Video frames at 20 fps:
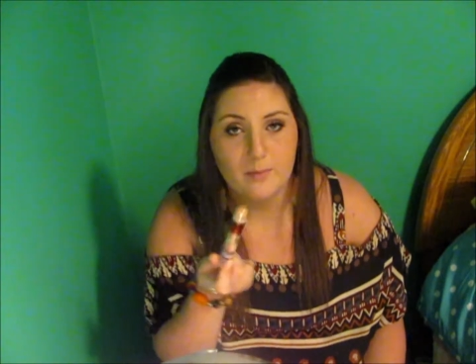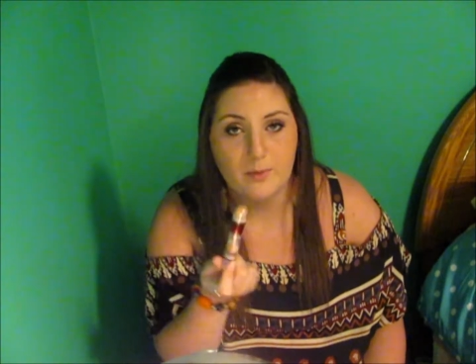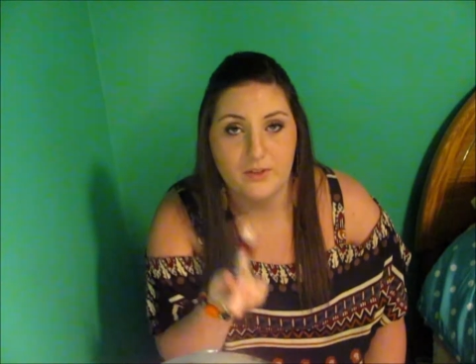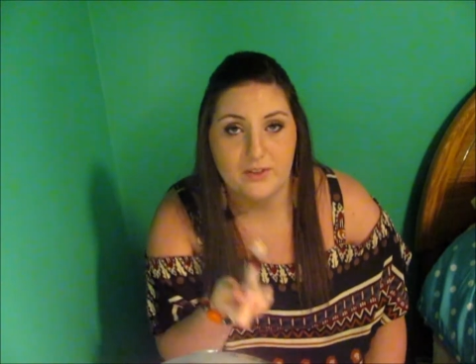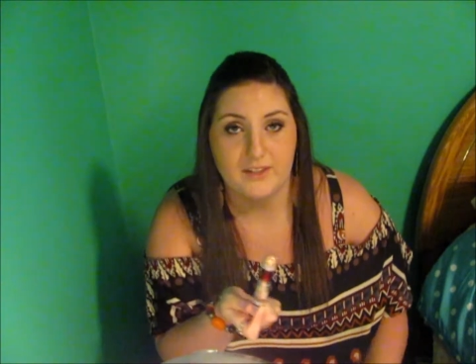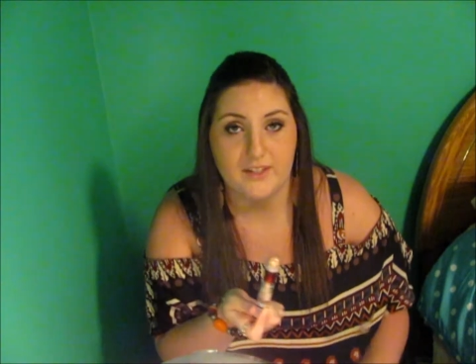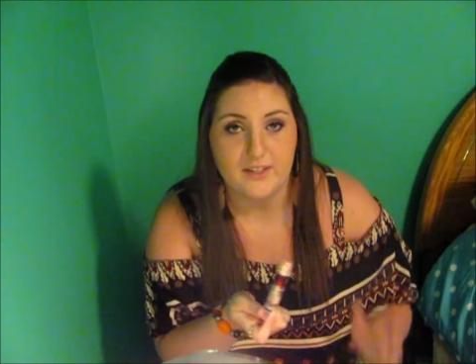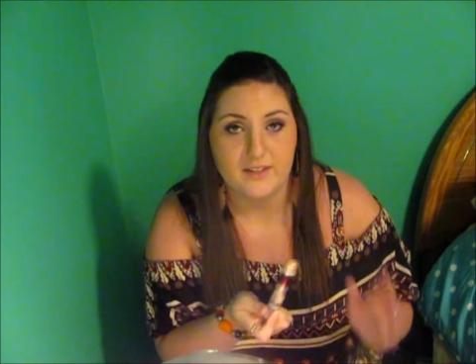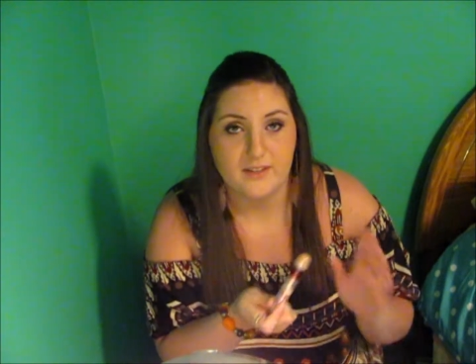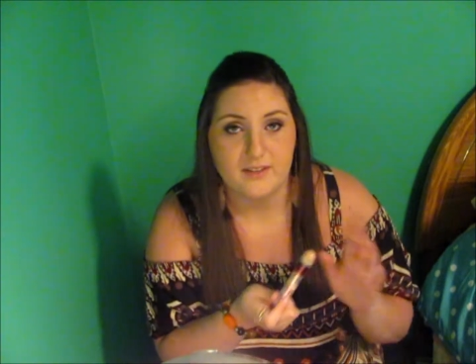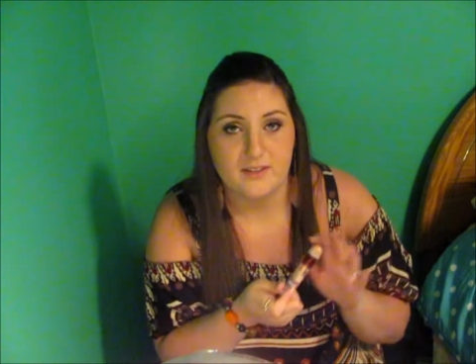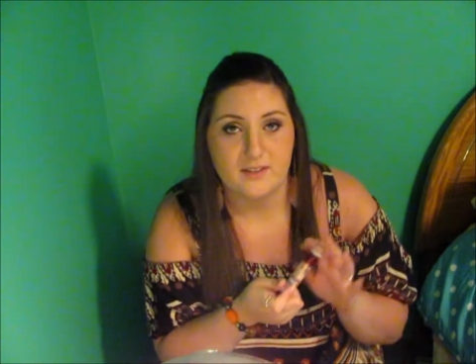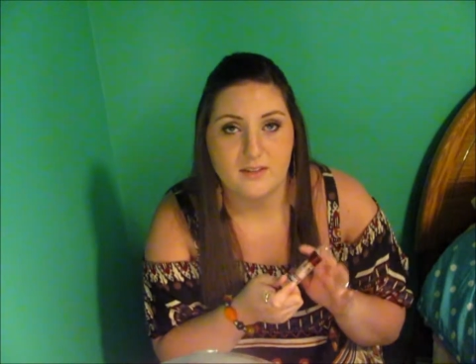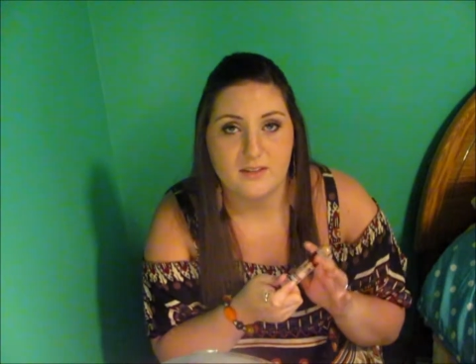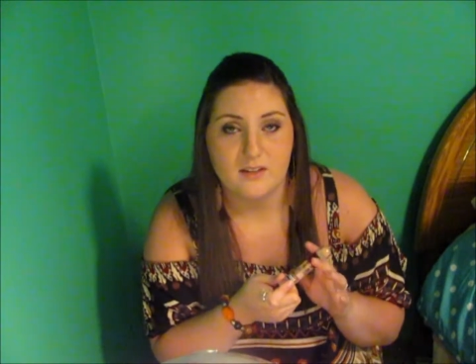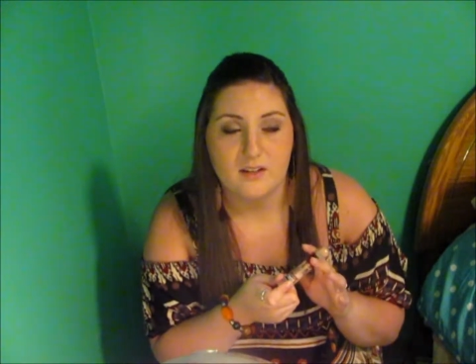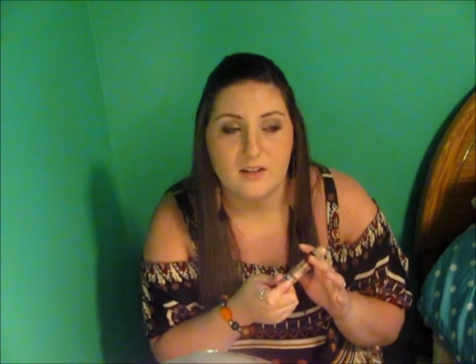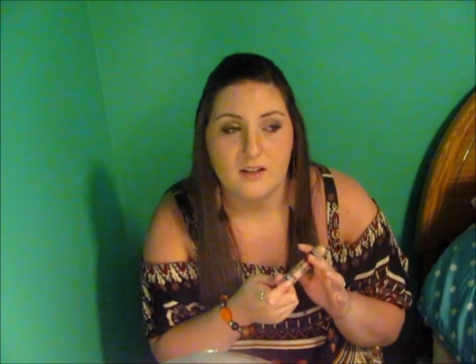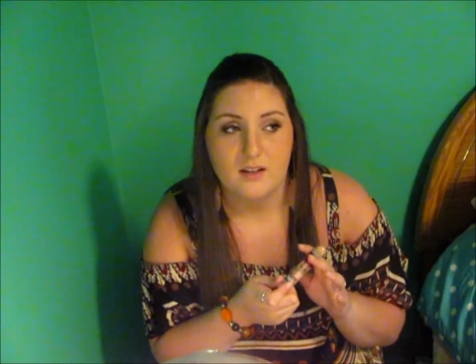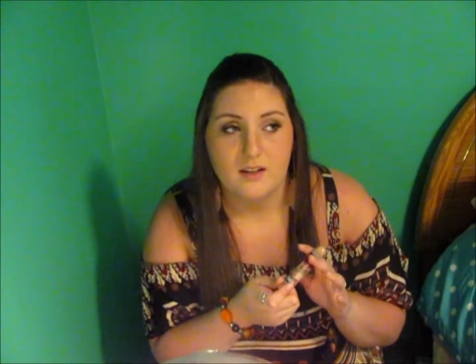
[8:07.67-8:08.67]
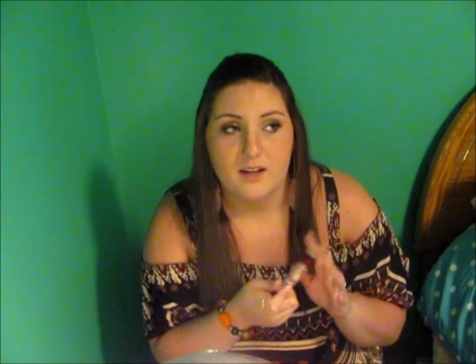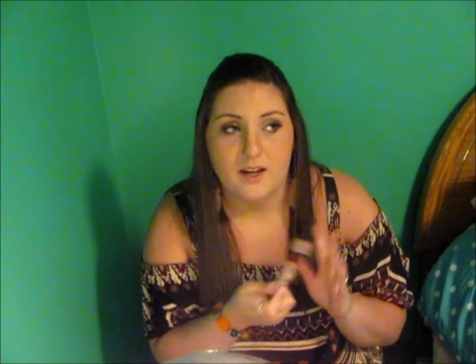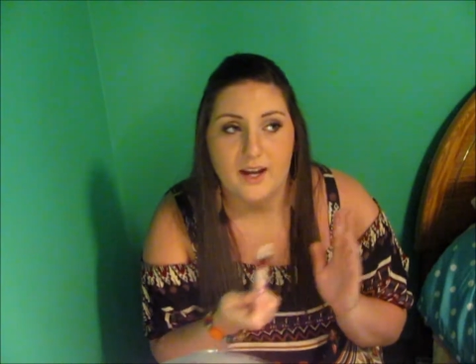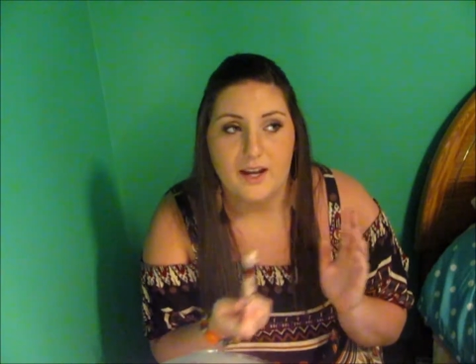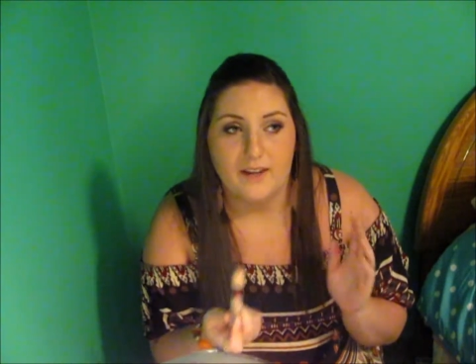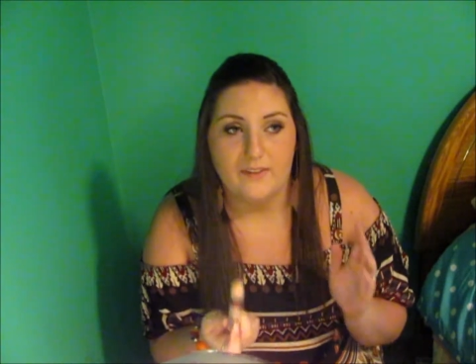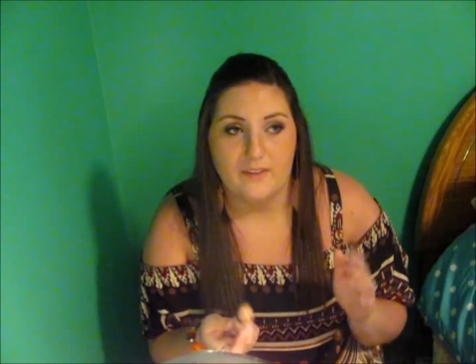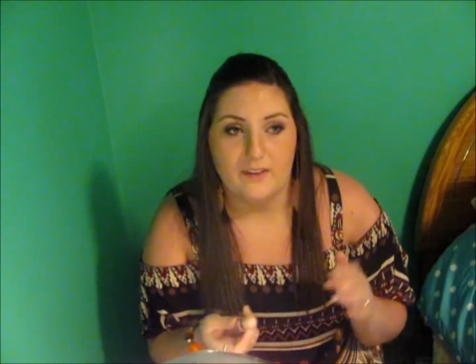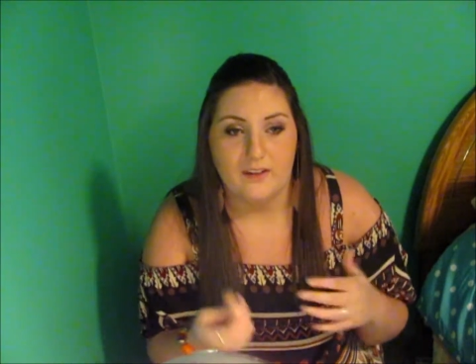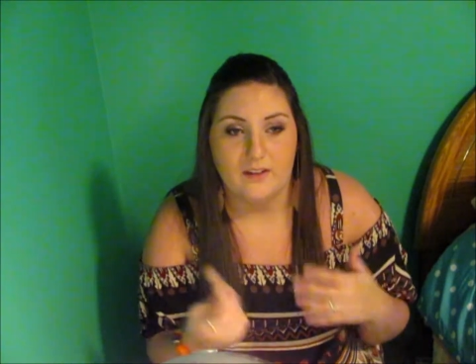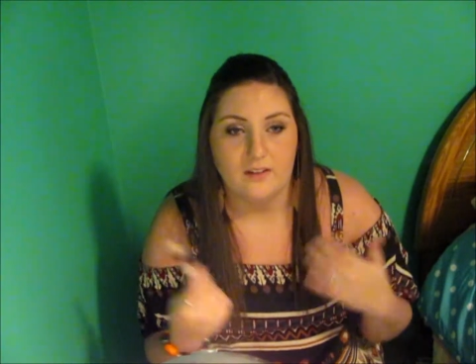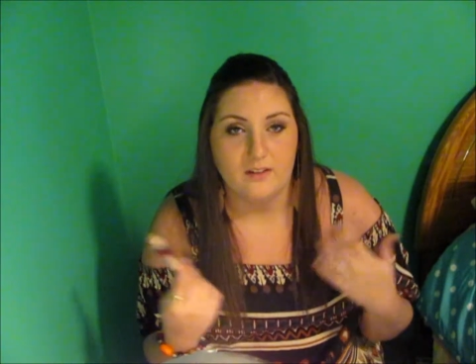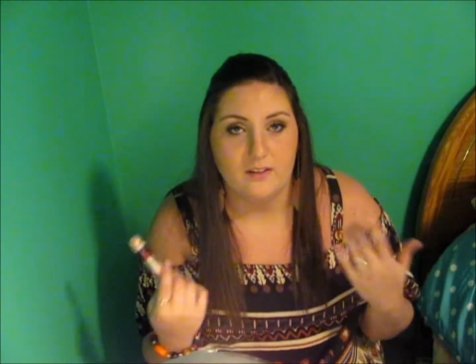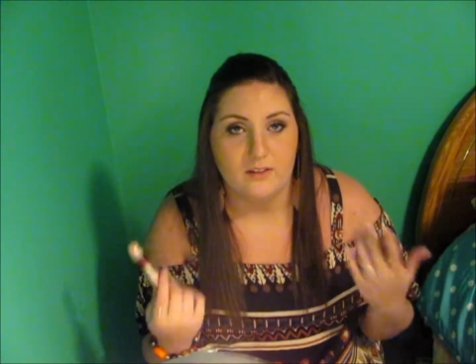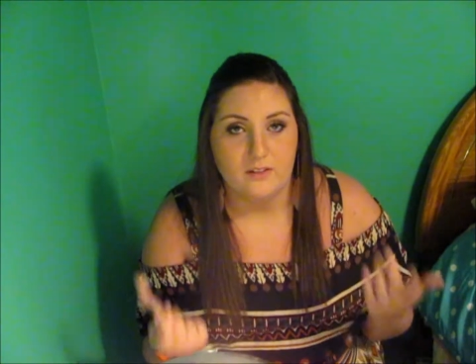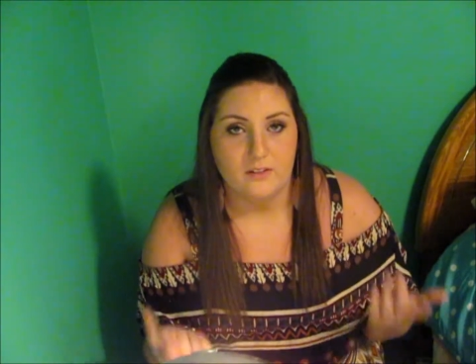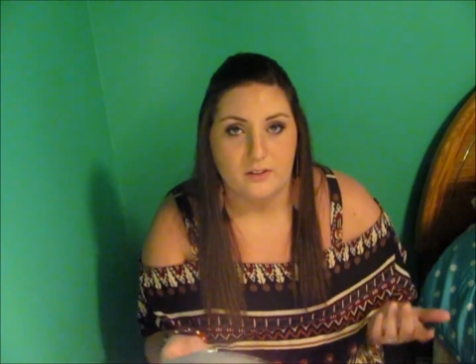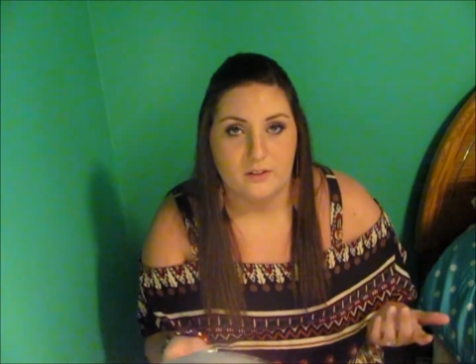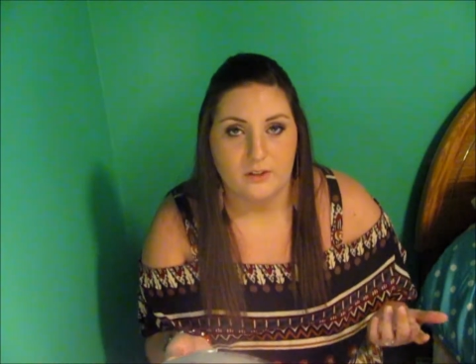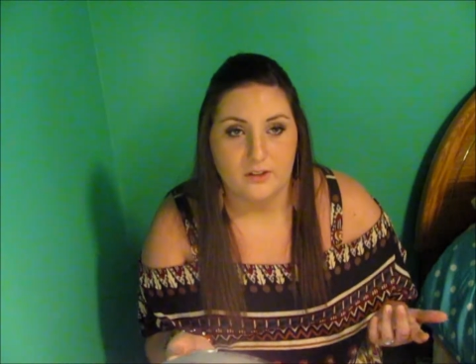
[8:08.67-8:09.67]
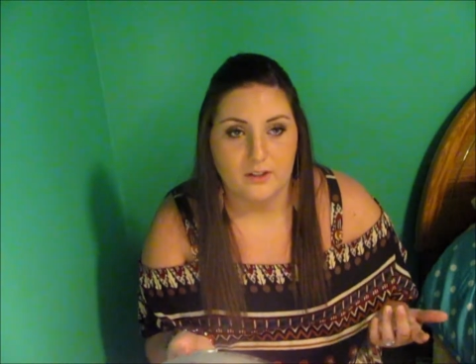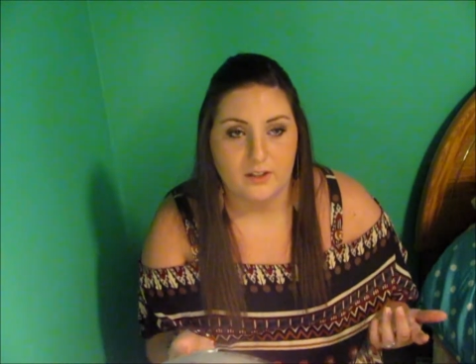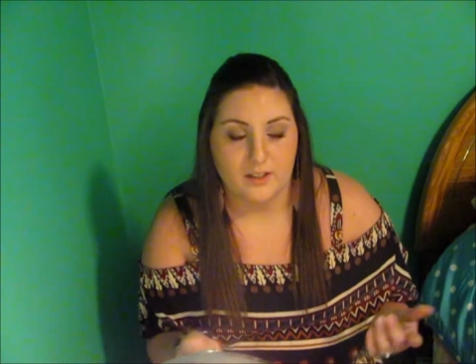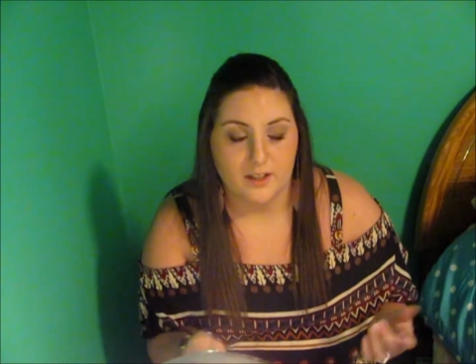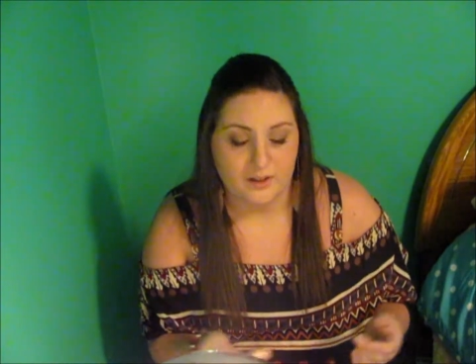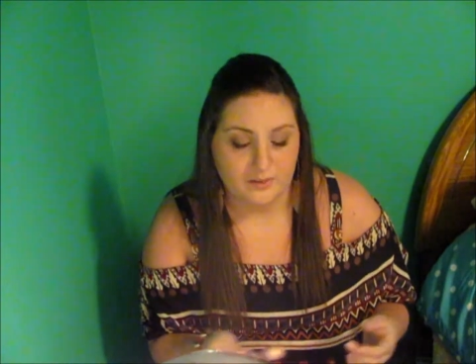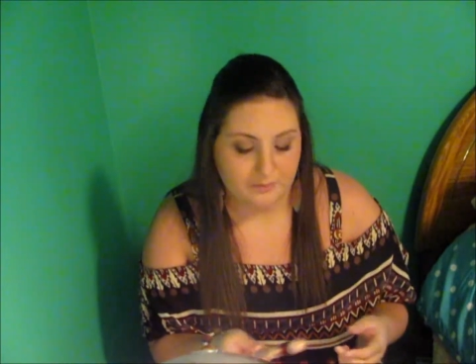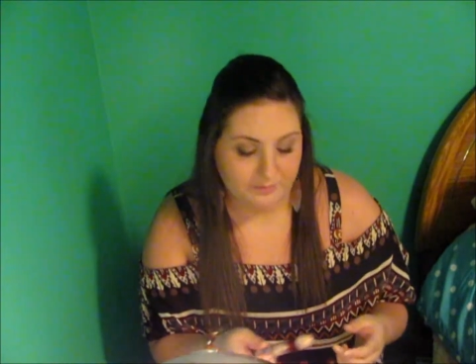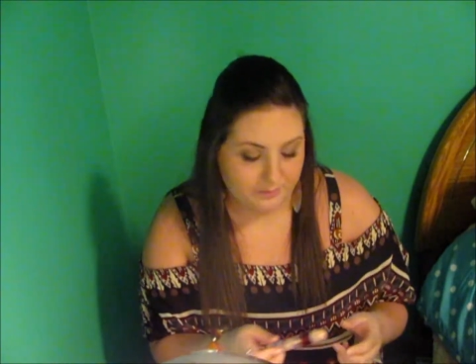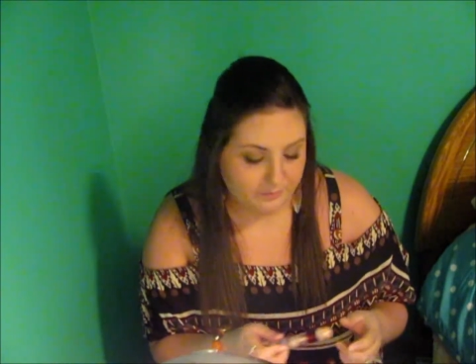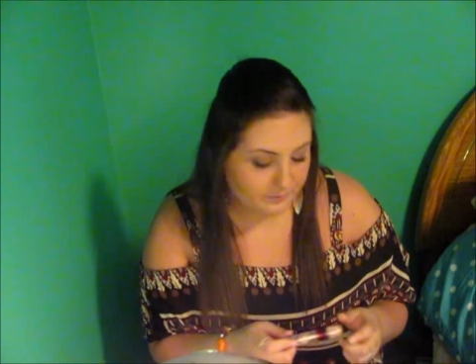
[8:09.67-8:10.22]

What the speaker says: put this, and then you're good to go.